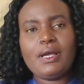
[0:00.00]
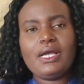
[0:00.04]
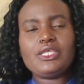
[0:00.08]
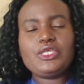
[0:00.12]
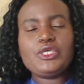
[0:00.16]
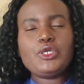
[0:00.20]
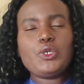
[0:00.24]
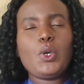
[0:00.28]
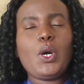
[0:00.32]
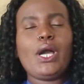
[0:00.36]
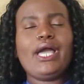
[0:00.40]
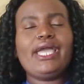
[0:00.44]

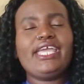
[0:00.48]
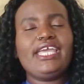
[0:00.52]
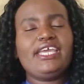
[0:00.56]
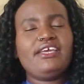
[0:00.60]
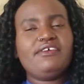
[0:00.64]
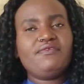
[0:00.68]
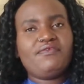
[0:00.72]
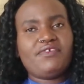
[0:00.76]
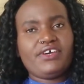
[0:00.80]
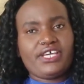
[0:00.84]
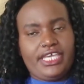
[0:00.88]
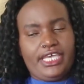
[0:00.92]
you are
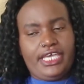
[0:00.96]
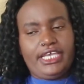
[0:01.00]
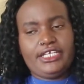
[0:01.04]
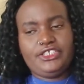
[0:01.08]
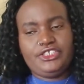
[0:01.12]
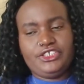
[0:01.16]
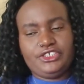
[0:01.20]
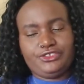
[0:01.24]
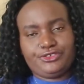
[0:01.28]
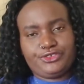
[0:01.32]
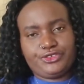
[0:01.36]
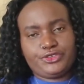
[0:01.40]
in
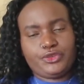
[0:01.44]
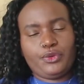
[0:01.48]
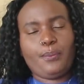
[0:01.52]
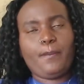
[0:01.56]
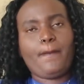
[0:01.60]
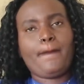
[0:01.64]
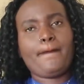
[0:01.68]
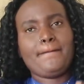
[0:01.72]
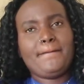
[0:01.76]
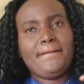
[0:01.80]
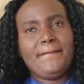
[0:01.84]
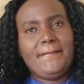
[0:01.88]
vacation, so
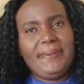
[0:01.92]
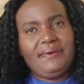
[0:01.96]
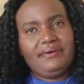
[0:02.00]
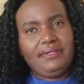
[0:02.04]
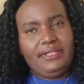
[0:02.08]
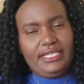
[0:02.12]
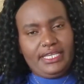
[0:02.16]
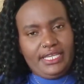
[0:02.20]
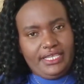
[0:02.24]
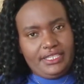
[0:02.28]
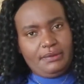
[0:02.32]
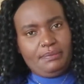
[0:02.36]

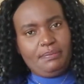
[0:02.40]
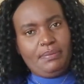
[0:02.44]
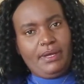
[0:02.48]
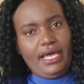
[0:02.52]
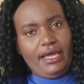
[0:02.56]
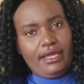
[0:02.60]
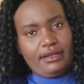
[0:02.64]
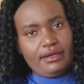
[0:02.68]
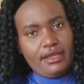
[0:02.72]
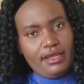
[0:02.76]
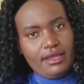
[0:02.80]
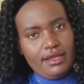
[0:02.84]
play the
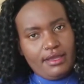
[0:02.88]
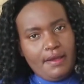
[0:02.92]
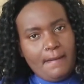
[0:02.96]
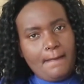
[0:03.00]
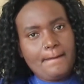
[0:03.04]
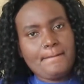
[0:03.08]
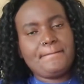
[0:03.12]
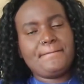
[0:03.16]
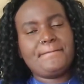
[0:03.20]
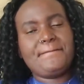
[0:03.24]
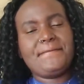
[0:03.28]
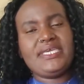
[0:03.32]
part,
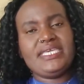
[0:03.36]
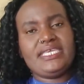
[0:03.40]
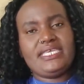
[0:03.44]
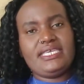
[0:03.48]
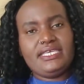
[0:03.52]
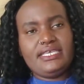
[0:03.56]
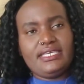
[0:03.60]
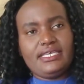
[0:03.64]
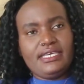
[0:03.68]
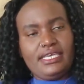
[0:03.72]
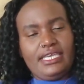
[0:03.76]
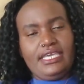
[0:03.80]

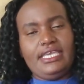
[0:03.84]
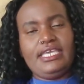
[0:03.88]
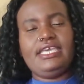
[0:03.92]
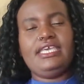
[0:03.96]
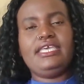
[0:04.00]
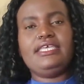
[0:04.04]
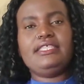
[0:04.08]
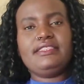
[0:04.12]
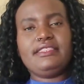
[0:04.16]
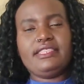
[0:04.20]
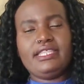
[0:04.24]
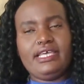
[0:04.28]
be
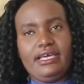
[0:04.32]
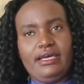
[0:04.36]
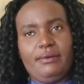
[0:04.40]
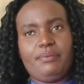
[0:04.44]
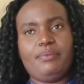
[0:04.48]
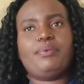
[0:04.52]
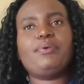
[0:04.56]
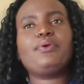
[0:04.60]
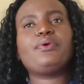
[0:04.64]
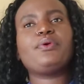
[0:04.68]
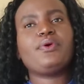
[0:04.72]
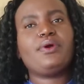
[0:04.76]
in the
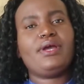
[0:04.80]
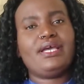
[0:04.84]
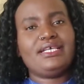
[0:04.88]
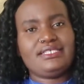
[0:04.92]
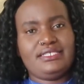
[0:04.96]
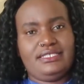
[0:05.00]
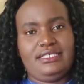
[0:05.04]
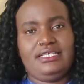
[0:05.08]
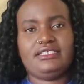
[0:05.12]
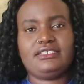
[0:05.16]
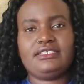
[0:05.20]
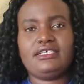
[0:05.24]

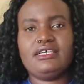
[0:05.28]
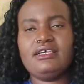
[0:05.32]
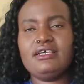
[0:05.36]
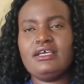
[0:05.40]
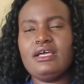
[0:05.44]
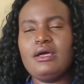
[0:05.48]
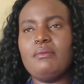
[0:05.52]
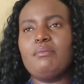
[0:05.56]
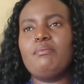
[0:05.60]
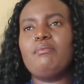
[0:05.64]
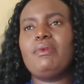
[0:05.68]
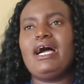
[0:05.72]
present.
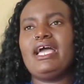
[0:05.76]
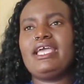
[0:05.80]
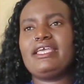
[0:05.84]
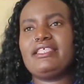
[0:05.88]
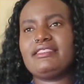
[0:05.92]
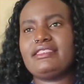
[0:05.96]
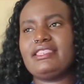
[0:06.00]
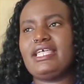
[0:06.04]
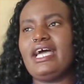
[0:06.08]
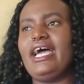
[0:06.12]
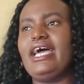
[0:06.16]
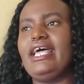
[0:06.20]
By
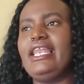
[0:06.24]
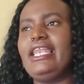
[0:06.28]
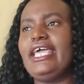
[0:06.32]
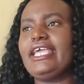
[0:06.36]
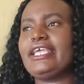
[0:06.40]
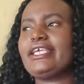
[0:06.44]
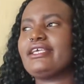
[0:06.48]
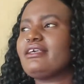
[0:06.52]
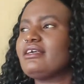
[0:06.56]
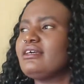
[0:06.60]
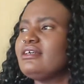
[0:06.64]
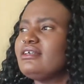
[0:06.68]
that,
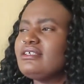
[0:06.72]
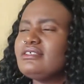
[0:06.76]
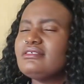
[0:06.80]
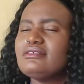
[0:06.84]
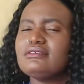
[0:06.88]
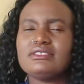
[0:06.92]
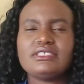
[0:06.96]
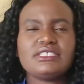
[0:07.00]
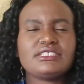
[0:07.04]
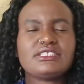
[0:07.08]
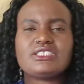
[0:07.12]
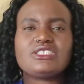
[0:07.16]
like,
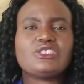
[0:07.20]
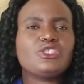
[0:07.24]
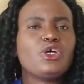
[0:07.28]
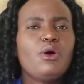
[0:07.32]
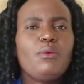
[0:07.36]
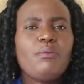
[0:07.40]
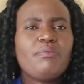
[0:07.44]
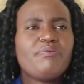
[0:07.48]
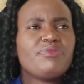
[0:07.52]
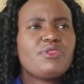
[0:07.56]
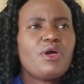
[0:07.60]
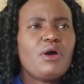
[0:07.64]

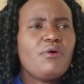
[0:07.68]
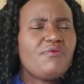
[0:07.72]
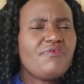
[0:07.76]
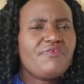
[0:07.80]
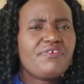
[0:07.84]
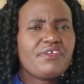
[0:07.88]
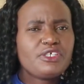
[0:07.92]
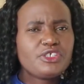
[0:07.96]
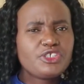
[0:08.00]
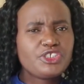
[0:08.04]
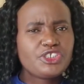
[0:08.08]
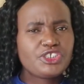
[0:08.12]
don't
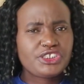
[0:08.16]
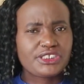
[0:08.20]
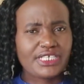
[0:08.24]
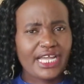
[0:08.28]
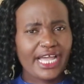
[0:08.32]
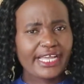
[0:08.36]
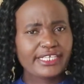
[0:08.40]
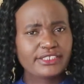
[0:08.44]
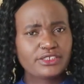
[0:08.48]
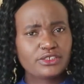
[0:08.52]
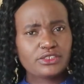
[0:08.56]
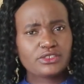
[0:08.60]
feel
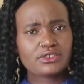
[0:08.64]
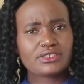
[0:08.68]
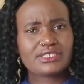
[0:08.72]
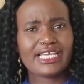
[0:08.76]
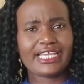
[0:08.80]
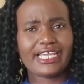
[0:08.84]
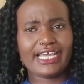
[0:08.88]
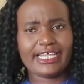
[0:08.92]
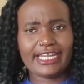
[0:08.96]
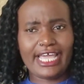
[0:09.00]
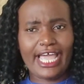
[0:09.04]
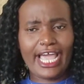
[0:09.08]
shy to look
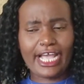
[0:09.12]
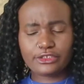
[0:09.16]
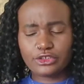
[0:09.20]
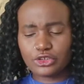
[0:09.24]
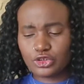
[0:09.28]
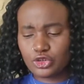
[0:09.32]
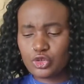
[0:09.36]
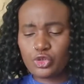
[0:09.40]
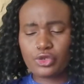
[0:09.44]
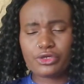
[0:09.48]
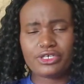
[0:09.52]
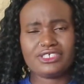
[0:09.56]
like an
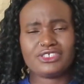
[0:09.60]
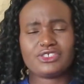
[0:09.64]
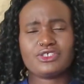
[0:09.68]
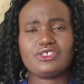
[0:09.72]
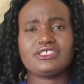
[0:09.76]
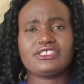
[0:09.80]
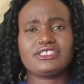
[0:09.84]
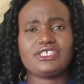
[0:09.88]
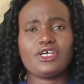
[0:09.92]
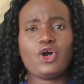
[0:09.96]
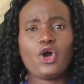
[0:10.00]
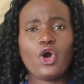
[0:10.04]
actual tourist,
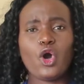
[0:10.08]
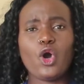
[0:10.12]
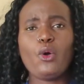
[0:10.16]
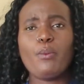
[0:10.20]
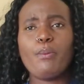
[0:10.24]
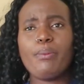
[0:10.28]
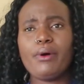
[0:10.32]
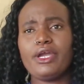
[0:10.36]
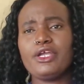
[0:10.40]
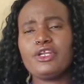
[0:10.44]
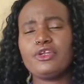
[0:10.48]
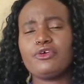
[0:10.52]
because the
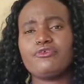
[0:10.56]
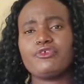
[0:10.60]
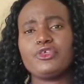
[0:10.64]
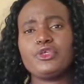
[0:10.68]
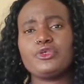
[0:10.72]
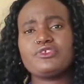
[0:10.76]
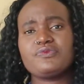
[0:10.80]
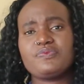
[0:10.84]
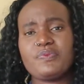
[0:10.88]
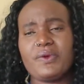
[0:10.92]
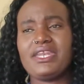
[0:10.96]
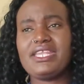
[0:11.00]
whole point of
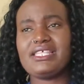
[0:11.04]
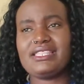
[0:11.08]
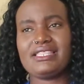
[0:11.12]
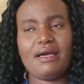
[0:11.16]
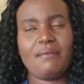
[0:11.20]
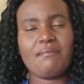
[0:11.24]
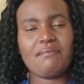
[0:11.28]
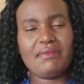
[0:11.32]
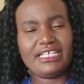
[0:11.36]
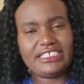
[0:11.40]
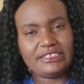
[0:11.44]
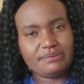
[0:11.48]
you spending
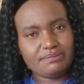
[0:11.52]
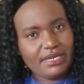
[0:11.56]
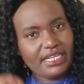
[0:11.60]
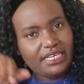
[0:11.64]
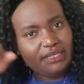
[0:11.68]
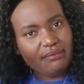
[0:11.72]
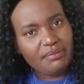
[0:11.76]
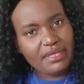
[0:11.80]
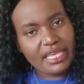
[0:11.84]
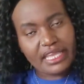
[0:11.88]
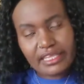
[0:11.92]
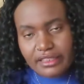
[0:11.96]
that much
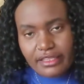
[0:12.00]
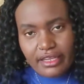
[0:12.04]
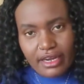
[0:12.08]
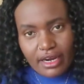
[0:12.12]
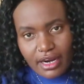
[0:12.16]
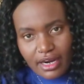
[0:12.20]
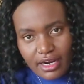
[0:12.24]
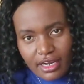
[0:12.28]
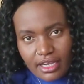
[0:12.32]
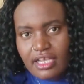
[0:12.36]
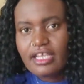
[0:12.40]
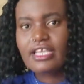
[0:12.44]
money being
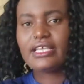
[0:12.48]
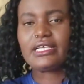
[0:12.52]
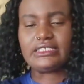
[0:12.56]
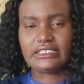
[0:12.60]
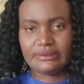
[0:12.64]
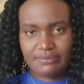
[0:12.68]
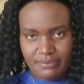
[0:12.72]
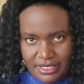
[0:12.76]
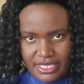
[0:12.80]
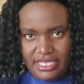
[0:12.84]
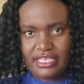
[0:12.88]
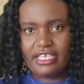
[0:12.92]
there
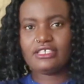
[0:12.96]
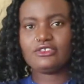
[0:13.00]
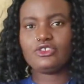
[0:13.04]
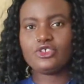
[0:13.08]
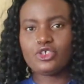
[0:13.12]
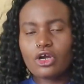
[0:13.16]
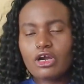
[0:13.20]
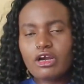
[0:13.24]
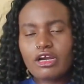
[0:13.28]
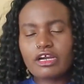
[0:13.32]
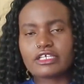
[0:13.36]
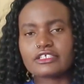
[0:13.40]
is being a
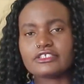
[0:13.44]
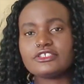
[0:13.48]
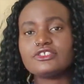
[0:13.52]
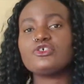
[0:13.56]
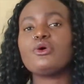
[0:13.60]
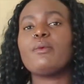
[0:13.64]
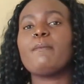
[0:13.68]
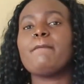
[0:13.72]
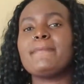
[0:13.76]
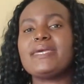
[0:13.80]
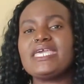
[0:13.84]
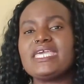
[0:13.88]
tourist.
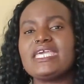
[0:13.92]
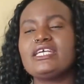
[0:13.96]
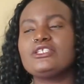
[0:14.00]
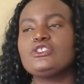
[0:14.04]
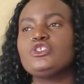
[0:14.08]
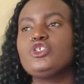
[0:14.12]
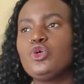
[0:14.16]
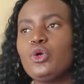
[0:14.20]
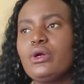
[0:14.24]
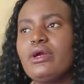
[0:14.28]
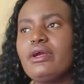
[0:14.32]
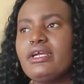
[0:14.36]
So be a
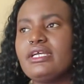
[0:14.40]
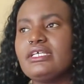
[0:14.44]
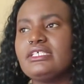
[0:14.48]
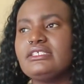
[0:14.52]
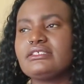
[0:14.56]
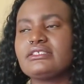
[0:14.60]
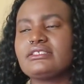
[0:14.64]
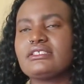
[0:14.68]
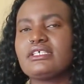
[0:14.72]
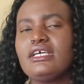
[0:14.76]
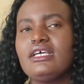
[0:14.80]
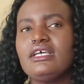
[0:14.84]

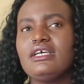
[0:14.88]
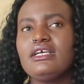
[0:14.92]
tourist,